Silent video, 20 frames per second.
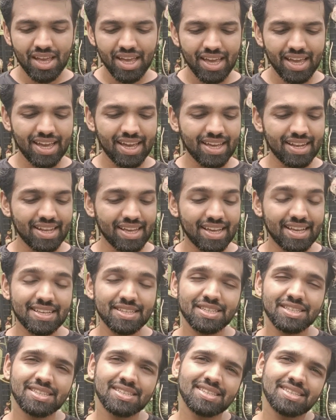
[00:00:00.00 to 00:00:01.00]
It
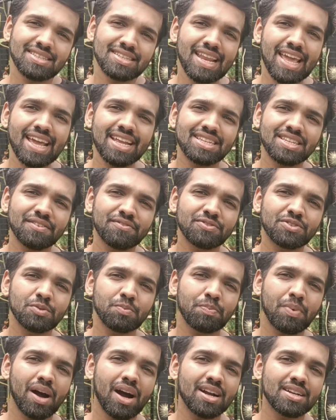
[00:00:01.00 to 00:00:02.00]
is native to
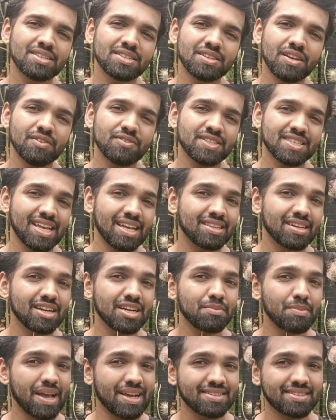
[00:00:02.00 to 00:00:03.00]
parts of
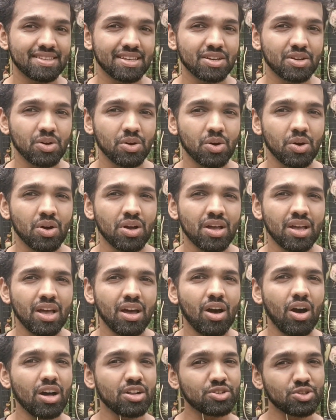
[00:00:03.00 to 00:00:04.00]
southern Mexico,
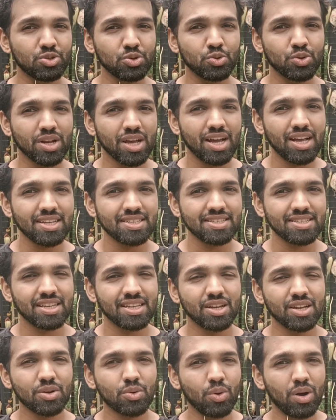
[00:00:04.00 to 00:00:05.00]
Honduras,
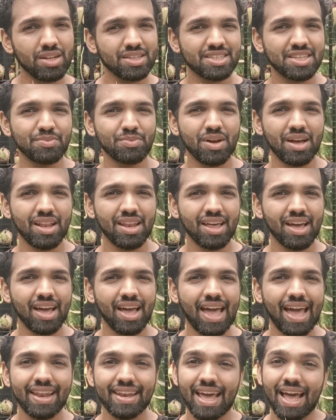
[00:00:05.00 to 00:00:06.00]

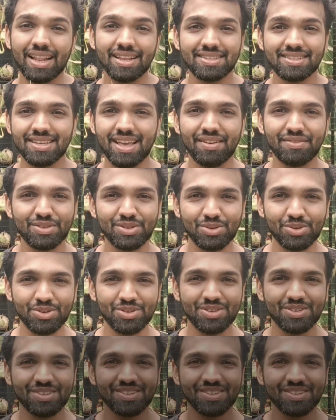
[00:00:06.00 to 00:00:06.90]
Guatemala, and El Salvador.